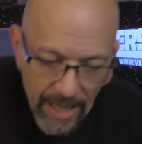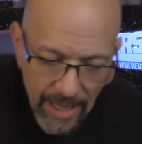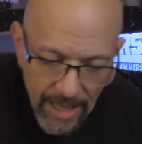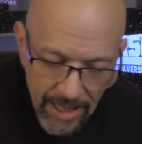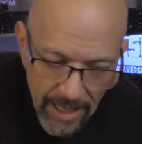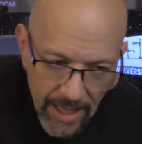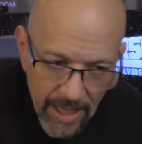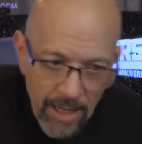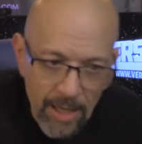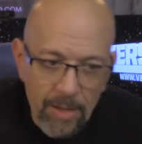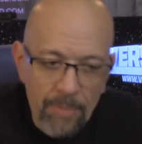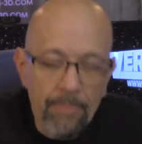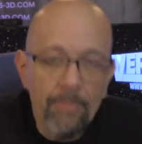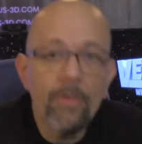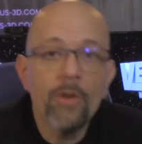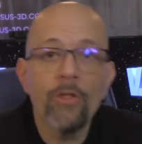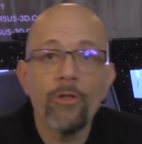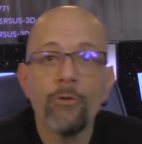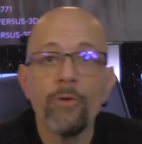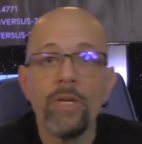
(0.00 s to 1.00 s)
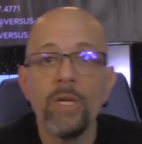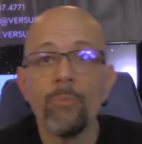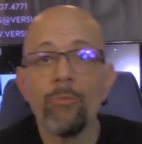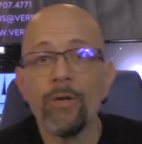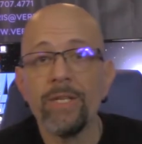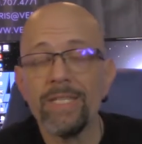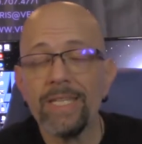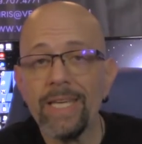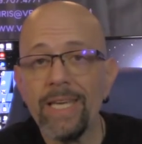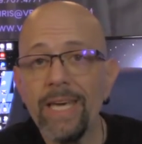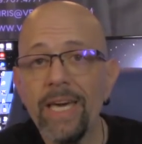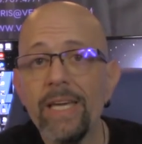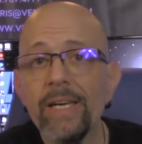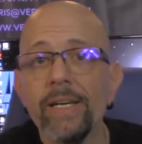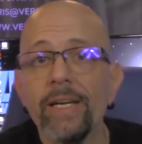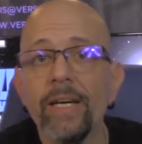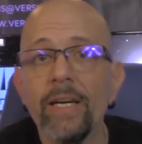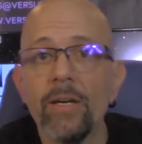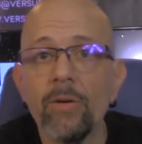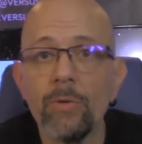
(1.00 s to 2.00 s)
3D Printing
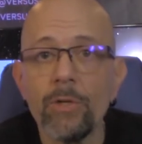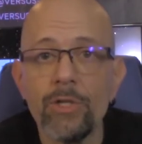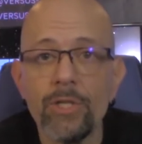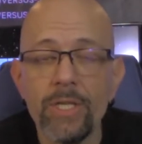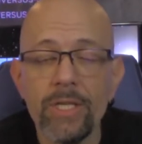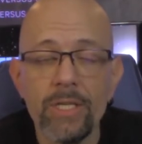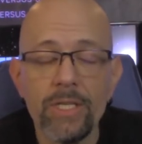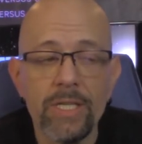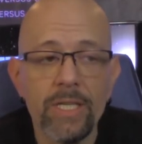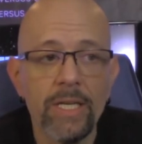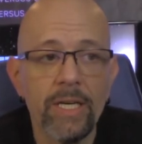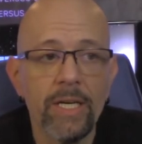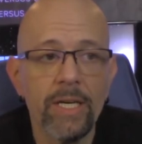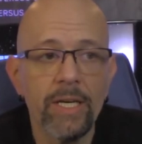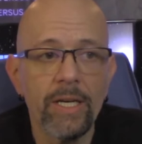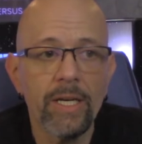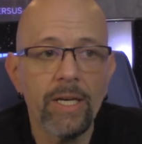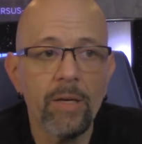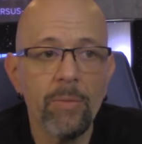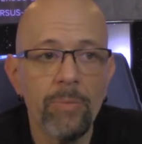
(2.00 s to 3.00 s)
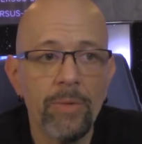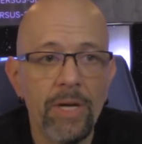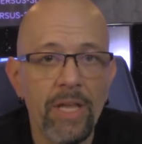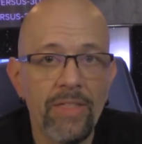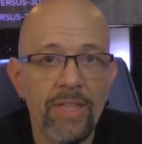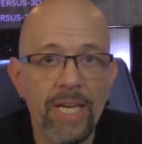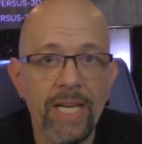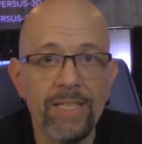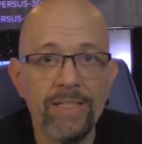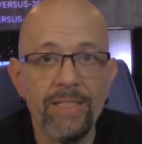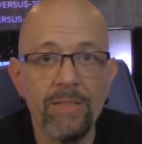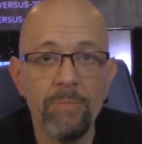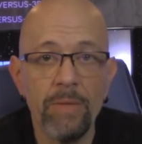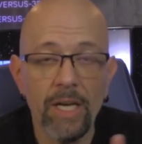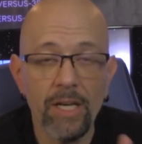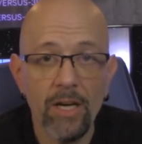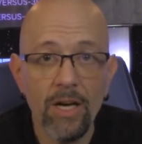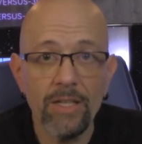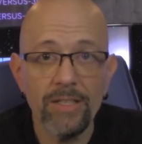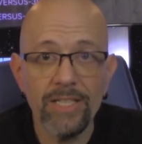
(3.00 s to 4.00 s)
Canada, which is the company that I did my
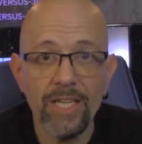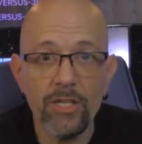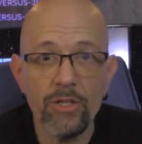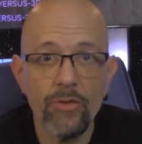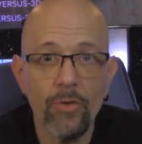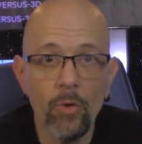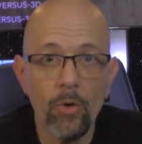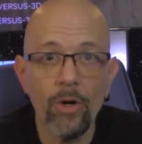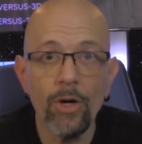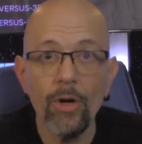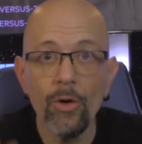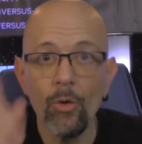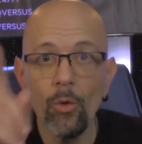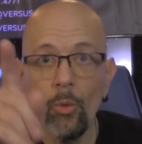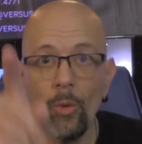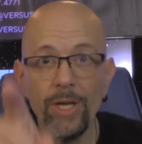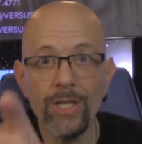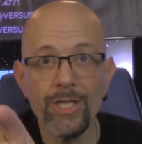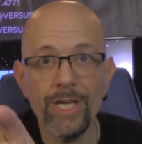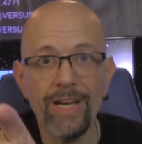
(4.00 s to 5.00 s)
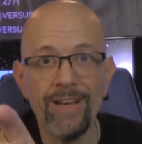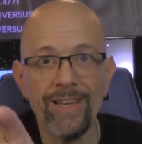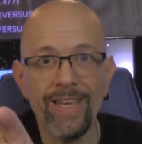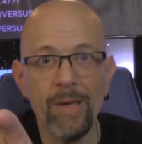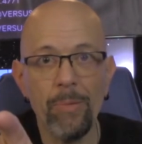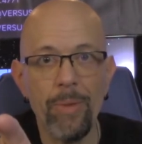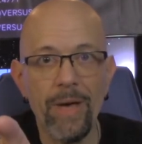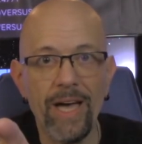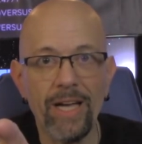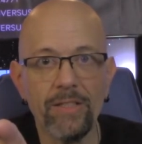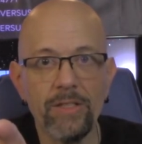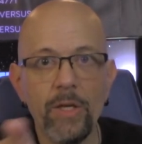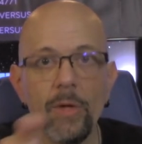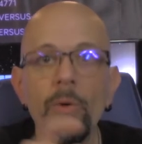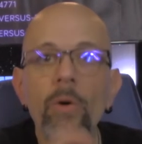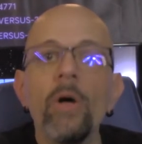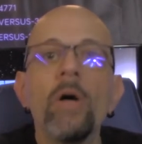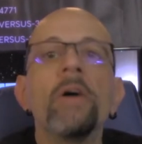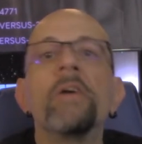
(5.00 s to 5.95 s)
contest for, which I'll get back to,